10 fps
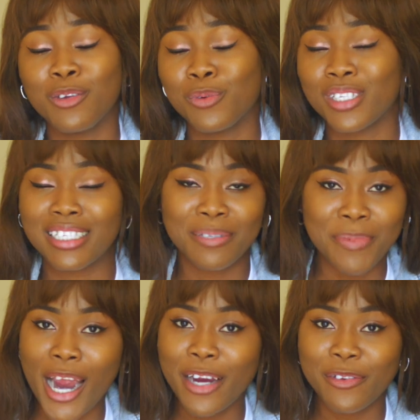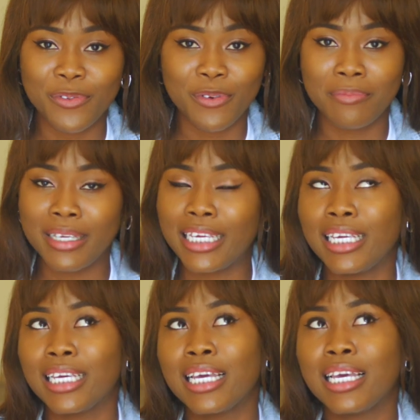It was inspiring for
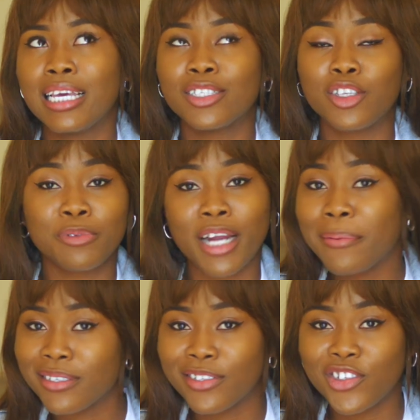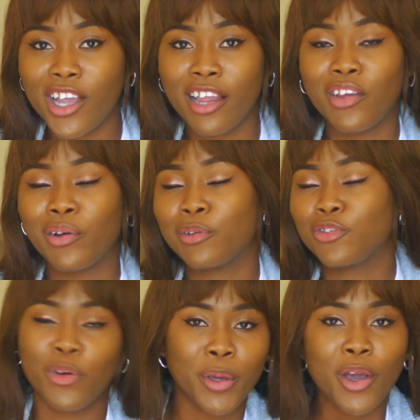me. Subscribe to the channel,
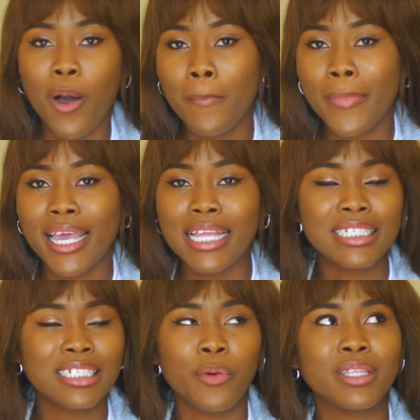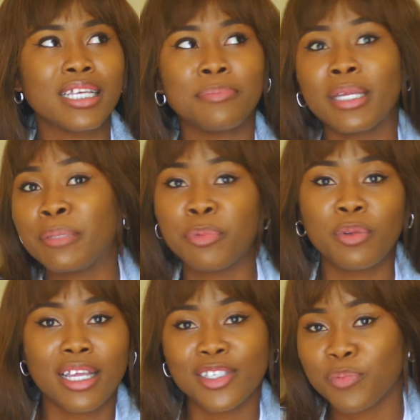drop a comment, share with as many
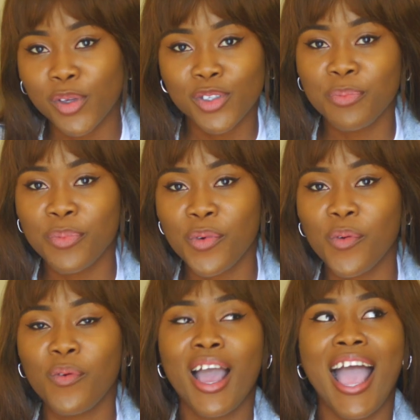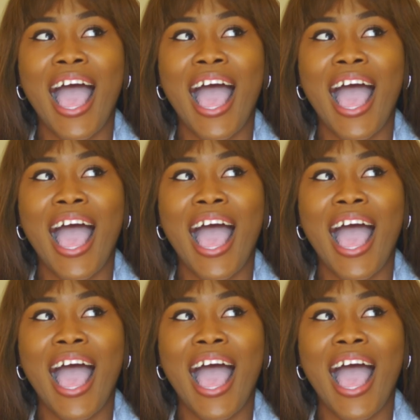people as possible,